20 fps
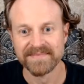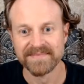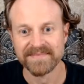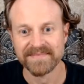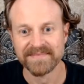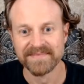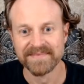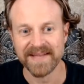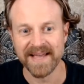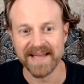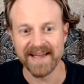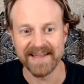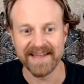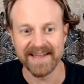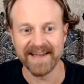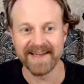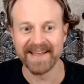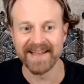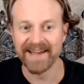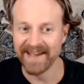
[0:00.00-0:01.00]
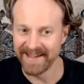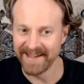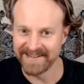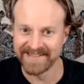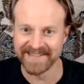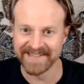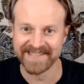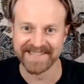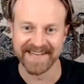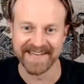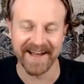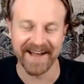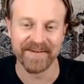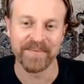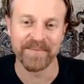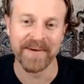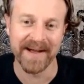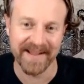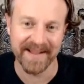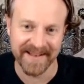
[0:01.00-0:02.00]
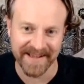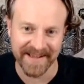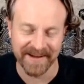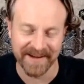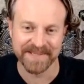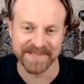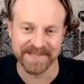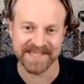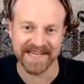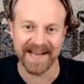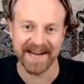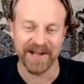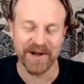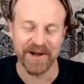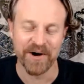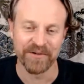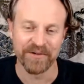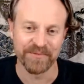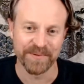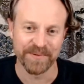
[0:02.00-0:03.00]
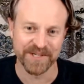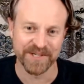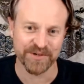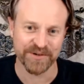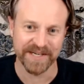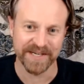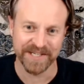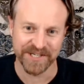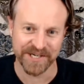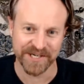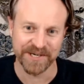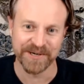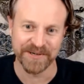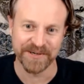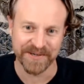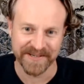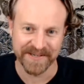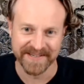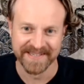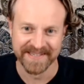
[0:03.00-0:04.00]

Yeah. It did start. Well, I'm starting off with tree qigong.